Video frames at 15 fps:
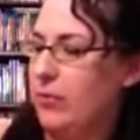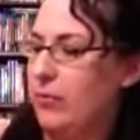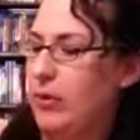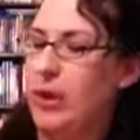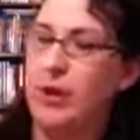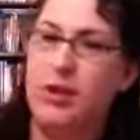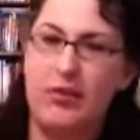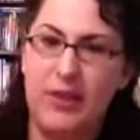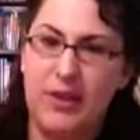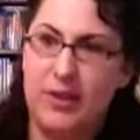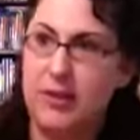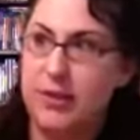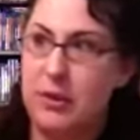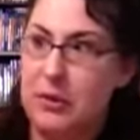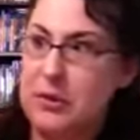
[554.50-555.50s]
don't know if that's the
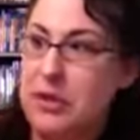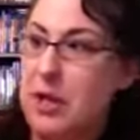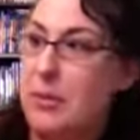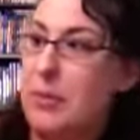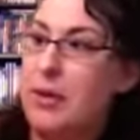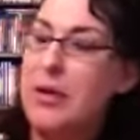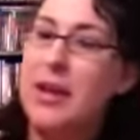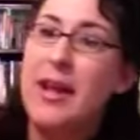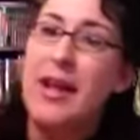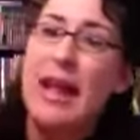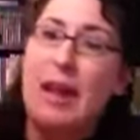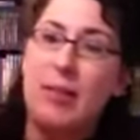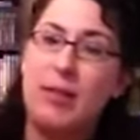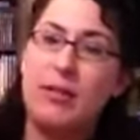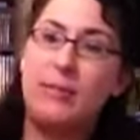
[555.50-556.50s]
series name. But
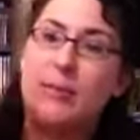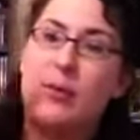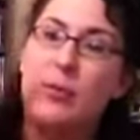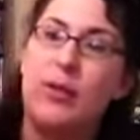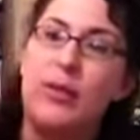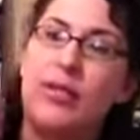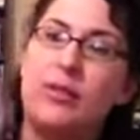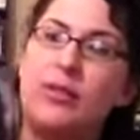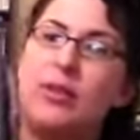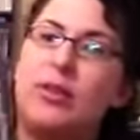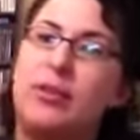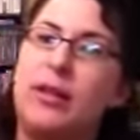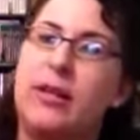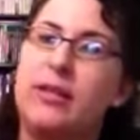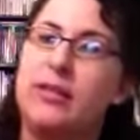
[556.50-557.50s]
anyways, book 1, 2, and
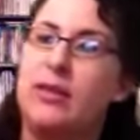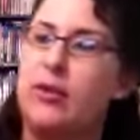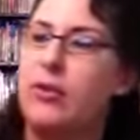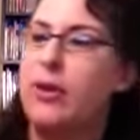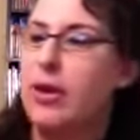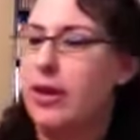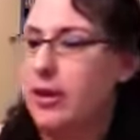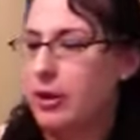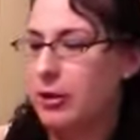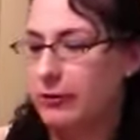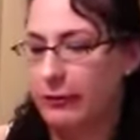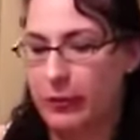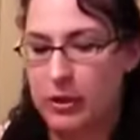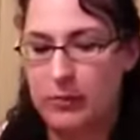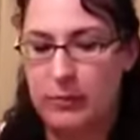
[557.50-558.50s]
3. So your
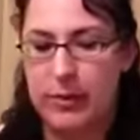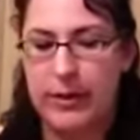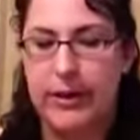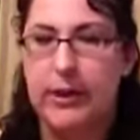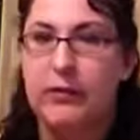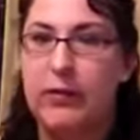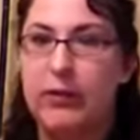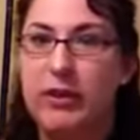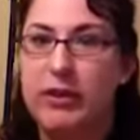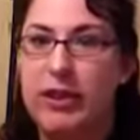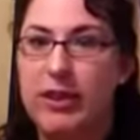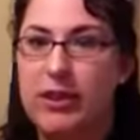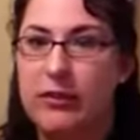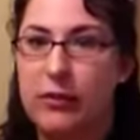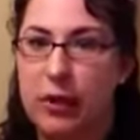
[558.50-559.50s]
first book is 50
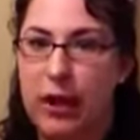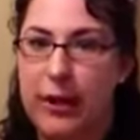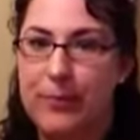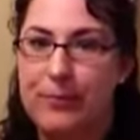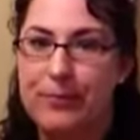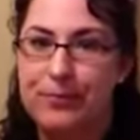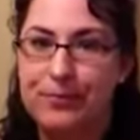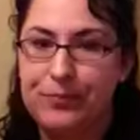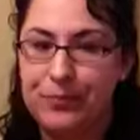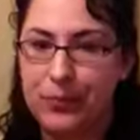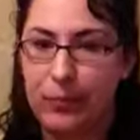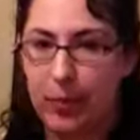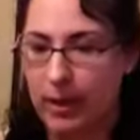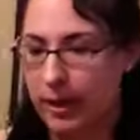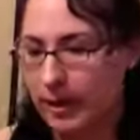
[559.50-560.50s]
Shades of Grey
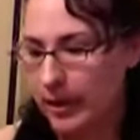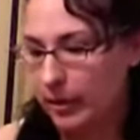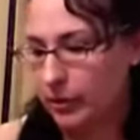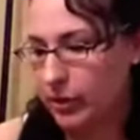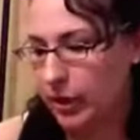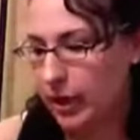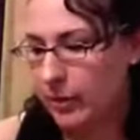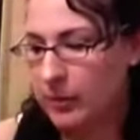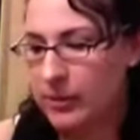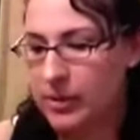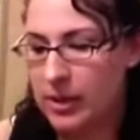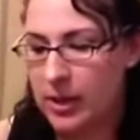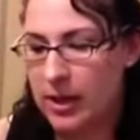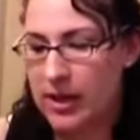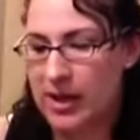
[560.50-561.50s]
by E.L. James.
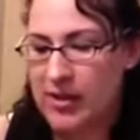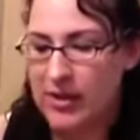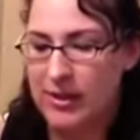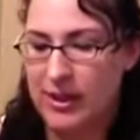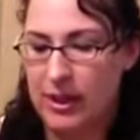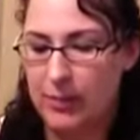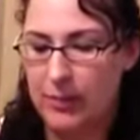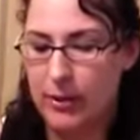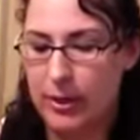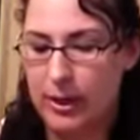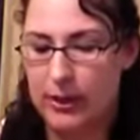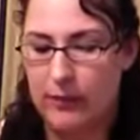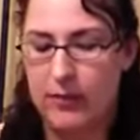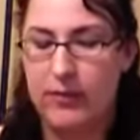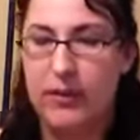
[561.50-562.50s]
Second book
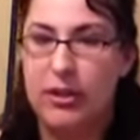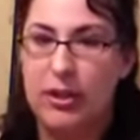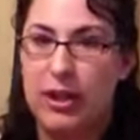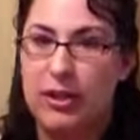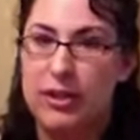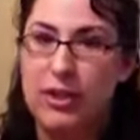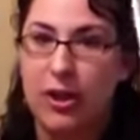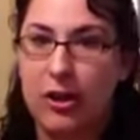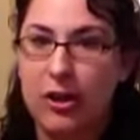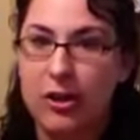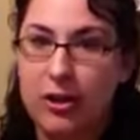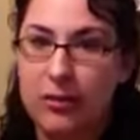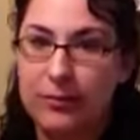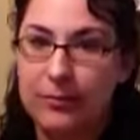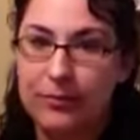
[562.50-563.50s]
is 50 Shades
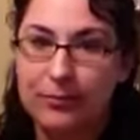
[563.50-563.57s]
Darker.